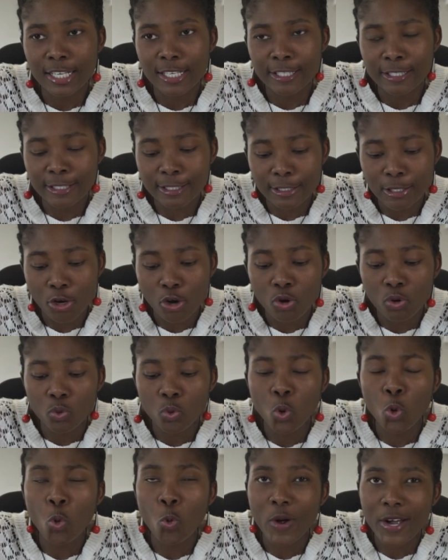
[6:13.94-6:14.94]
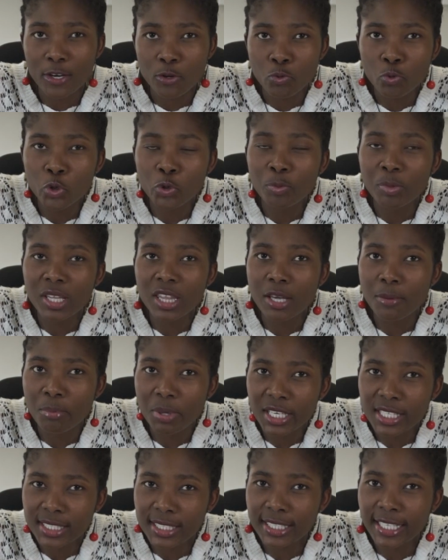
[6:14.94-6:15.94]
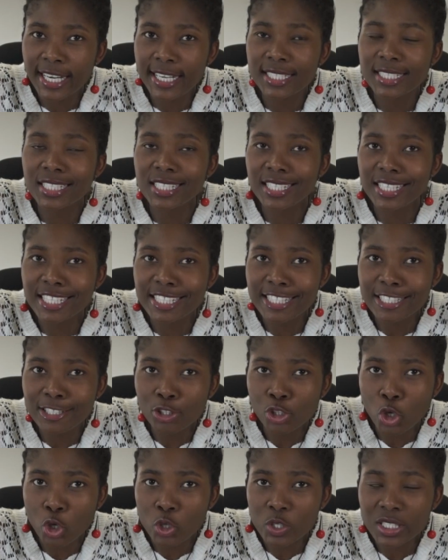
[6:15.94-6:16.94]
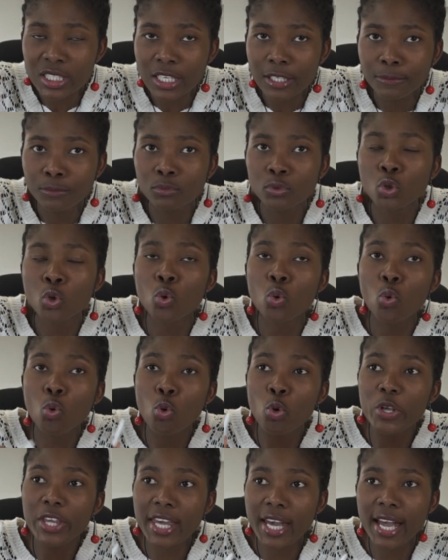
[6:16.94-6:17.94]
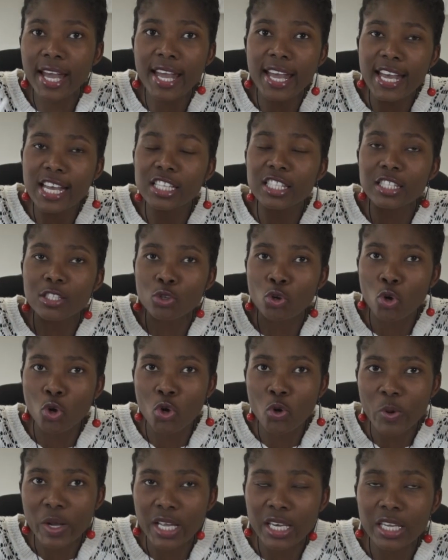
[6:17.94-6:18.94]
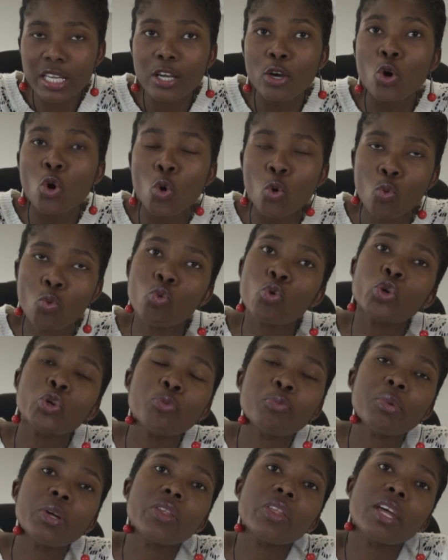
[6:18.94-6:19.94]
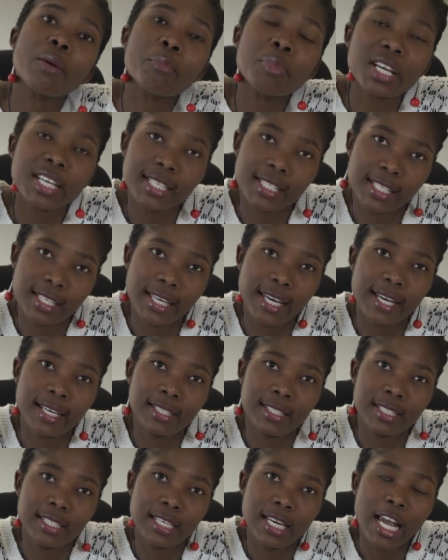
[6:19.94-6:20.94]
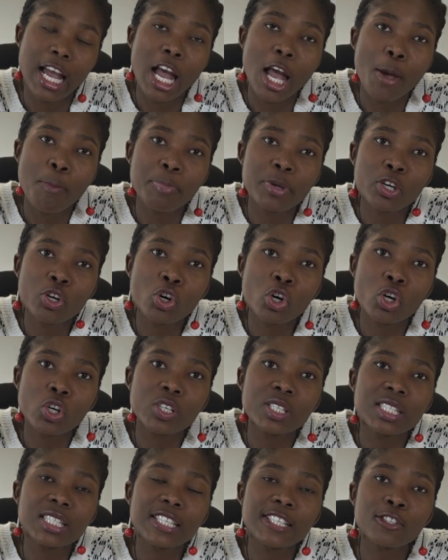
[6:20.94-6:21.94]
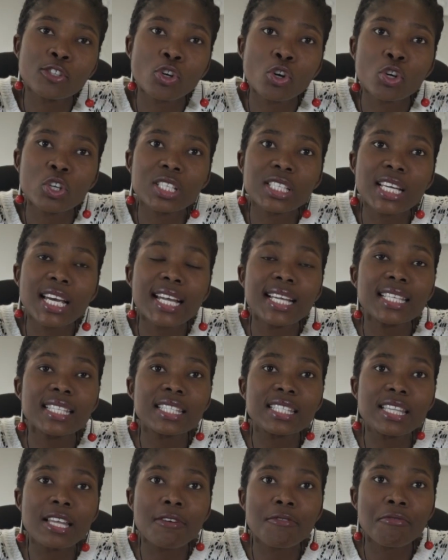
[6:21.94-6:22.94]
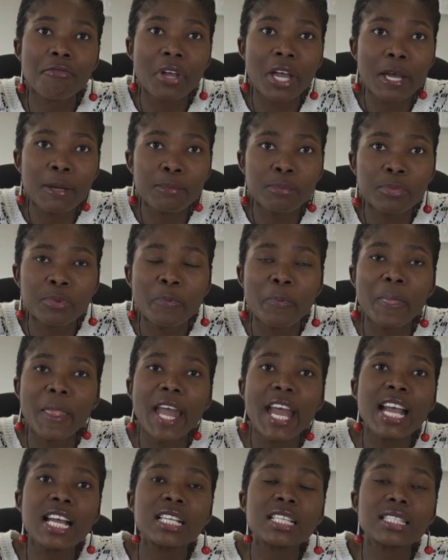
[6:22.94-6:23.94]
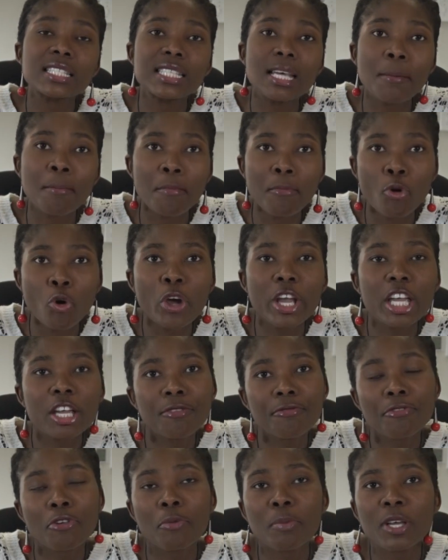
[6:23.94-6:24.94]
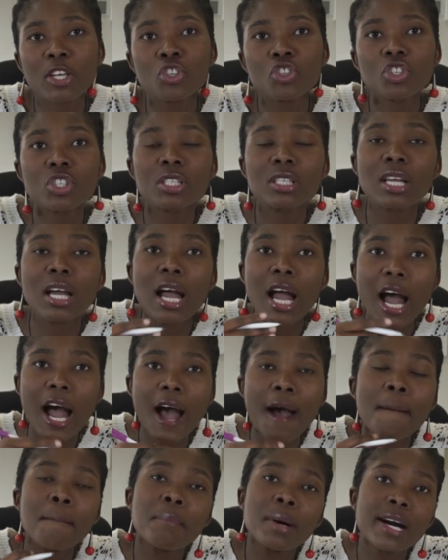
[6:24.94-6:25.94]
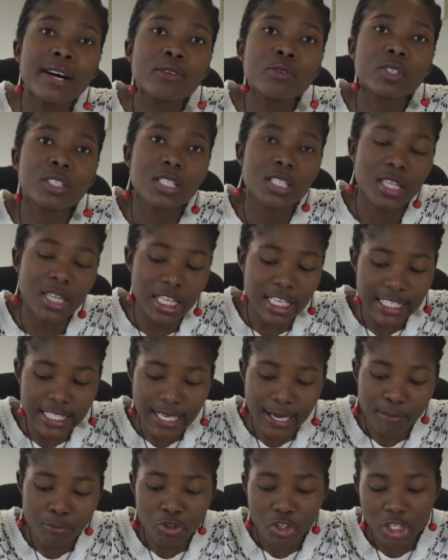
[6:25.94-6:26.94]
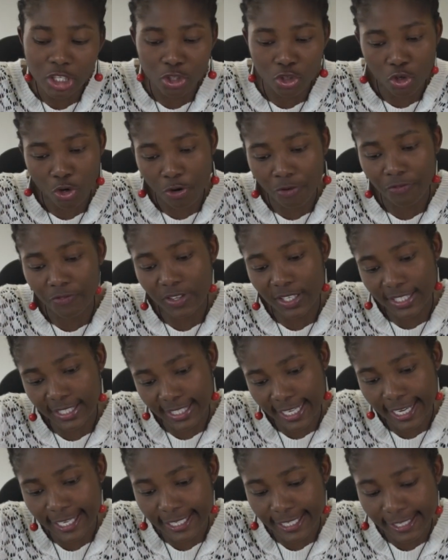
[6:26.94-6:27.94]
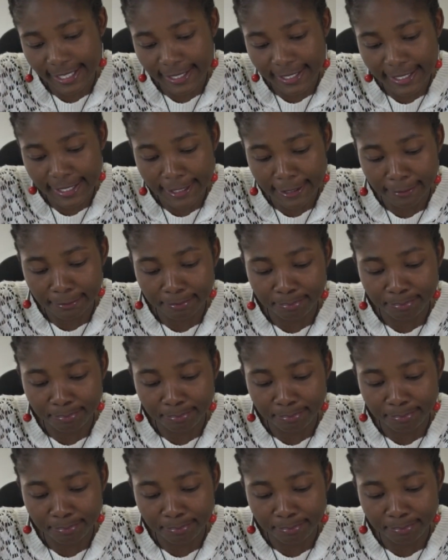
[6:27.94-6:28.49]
So, what would be the predicate in IsiXhosa? Uye esikolweni would be the predicate because it contains the verb and some more information about the subject of the sentence.